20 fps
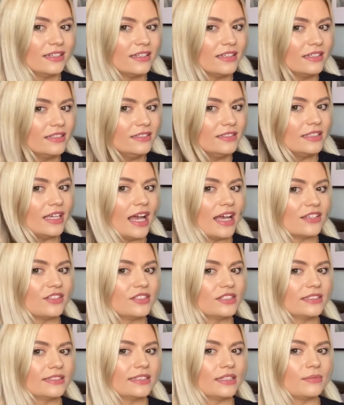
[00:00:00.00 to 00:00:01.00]
So yeah, as you
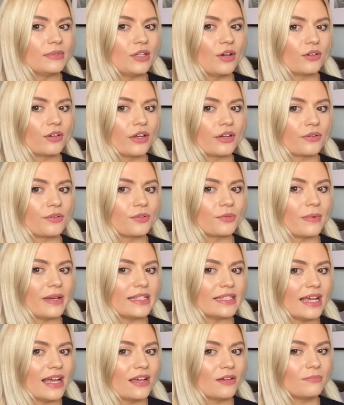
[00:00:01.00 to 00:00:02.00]
can see, we're not going all the way
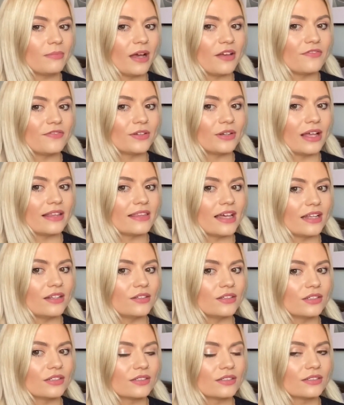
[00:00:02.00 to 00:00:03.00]
down, but I feel like that
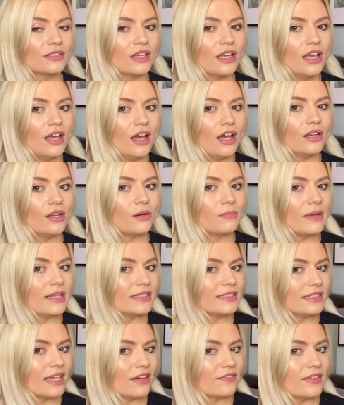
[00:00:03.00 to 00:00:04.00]
looks a lot
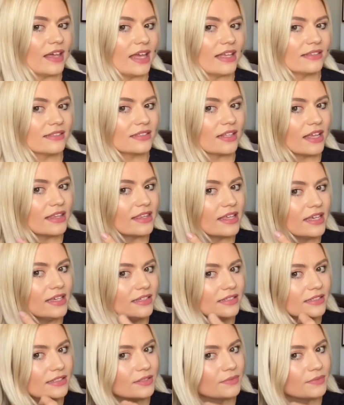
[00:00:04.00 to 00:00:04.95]
better to have the ends like this.